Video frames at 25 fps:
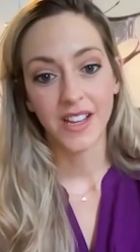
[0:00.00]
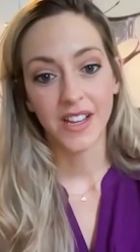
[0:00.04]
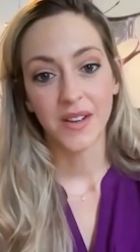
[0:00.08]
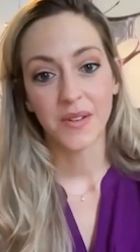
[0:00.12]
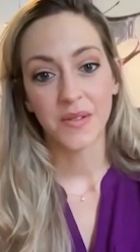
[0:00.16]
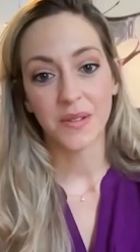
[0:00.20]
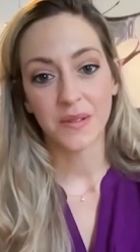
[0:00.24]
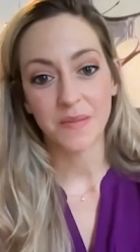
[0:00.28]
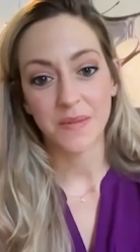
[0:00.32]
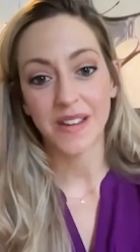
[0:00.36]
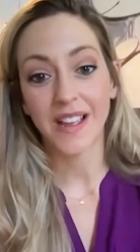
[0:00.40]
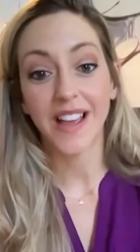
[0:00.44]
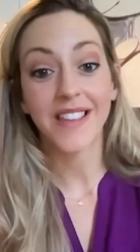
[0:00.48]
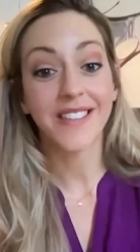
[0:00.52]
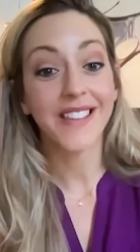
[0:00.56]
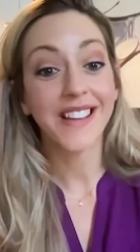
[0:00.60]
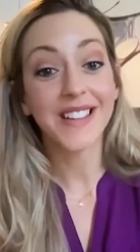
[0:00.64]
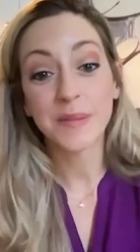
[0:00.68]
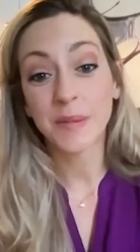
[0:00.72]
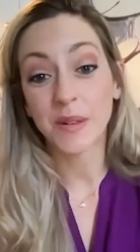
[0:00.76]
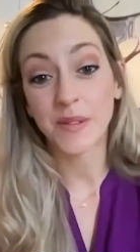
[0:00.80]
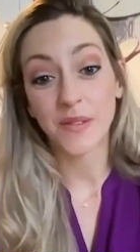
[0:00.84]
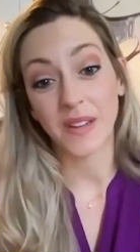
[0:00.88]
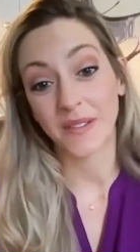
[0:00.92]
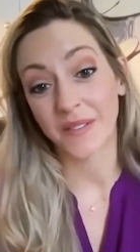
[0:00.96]
would be that's
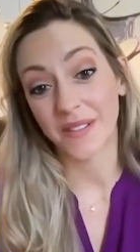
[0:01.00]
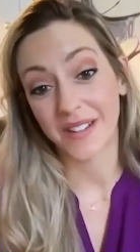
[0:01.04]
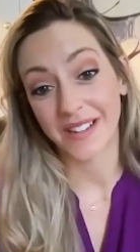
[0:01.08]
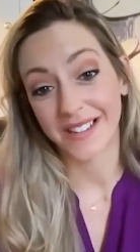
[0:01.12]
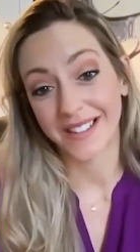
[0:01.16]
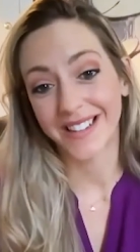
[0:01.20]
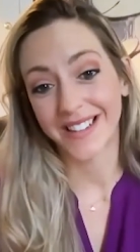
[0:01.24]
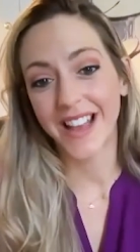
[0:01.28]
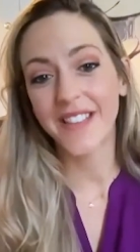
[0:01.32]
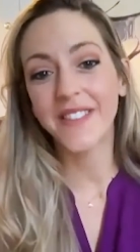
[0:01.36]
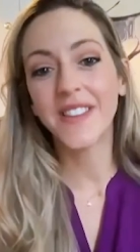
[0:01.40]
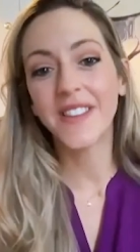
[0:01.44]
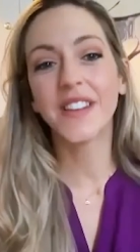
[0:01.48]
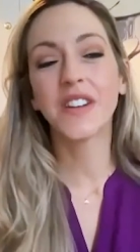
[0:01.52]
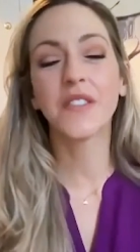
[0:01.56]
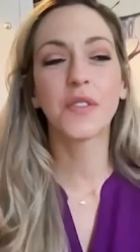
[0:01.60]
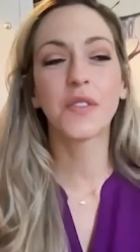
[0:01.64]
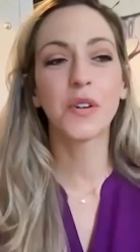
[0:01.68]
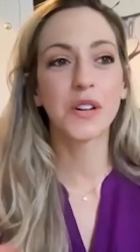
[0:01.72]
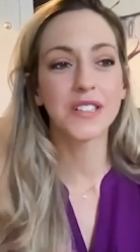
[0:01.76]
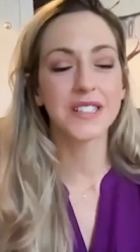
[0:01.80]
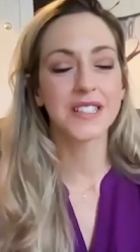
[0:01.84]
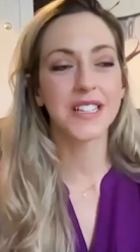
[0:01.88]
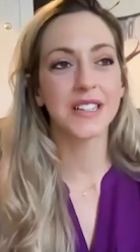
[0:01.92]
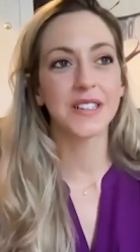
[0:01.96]
my favorite and then of
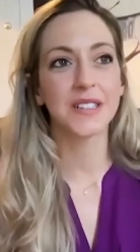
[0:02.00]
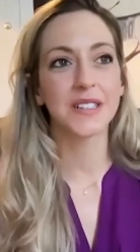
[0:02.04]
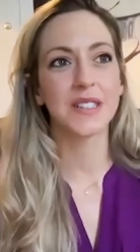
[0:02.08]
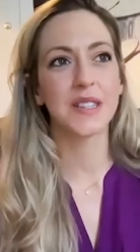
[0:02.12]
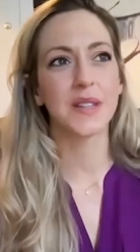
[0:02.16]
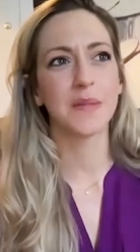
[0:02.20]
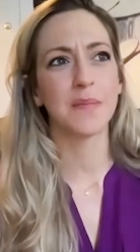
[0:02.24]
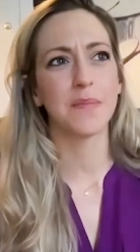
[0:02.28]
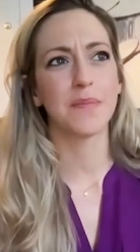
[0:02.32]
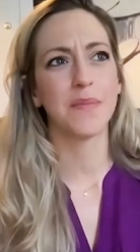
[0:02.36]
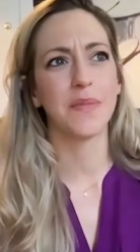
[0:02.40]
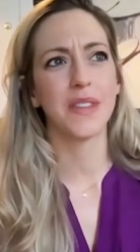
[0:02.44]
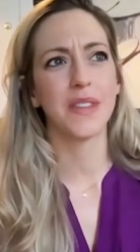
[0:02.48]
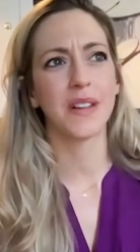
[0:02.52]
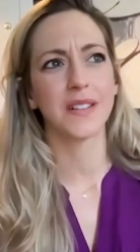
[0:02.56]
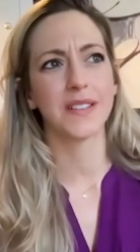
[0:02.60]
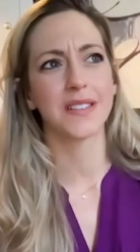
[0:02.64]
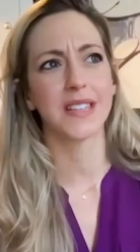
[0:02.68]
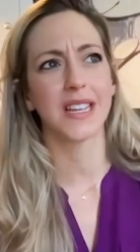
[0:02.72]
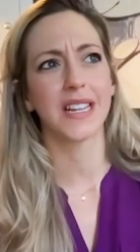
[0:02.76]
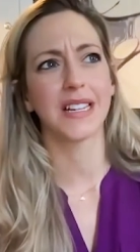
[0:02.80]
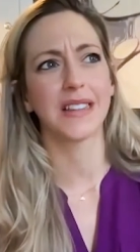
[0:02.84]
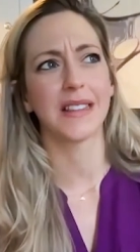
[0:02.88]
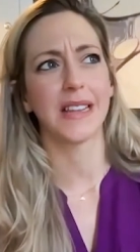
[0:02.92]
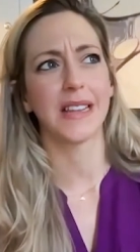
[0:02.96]
course there's the there's like